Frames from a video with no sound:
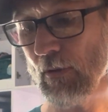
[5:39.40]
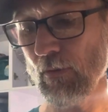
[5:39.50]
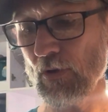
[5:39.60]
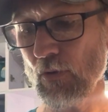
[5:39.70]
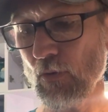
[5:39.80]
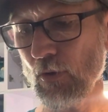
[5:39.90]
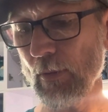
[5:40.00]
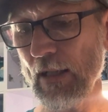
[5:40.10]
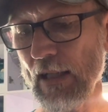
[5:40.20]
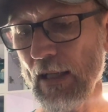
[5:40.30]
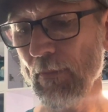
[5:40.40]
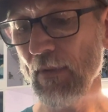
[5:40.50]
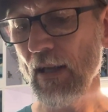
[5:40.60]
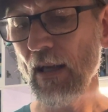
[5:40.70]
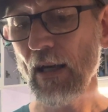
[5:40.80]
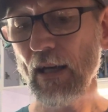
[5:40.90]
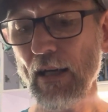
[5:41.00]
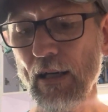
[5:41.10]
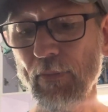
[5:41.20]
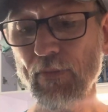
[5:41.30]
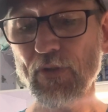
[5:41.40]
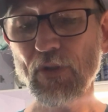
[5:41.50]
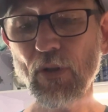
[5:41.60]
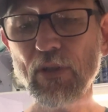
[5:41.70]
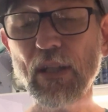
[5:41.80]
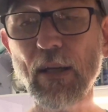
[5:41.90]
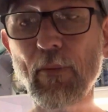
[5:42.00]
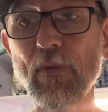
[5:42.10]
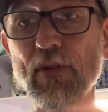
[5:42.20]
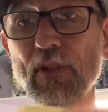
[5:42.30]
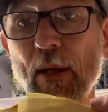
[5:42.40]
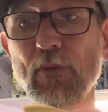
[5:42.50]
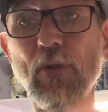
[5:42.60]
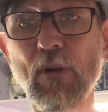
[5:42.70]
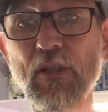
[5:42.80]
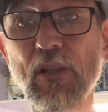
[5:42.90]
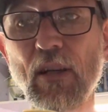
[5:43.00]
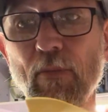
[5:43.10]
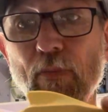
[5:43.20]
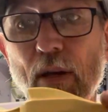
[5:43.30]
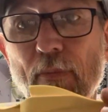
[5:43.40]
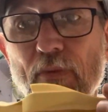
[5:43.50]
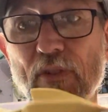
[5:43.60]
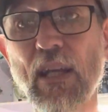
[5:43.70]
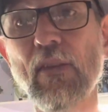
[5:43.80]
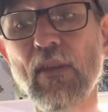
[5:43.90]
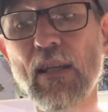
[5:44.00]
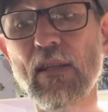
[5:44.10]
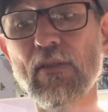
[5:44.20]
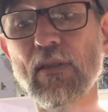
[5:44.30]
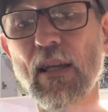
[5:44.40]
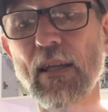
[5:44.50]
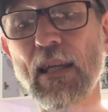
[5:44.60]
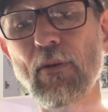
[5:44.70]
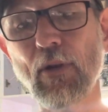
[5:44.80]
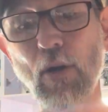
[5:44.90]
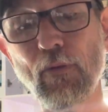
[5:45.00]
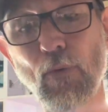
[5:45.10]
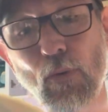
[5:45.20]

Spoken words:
which I'll talk about later. So yeah, same sort of rationale. Sand these, go through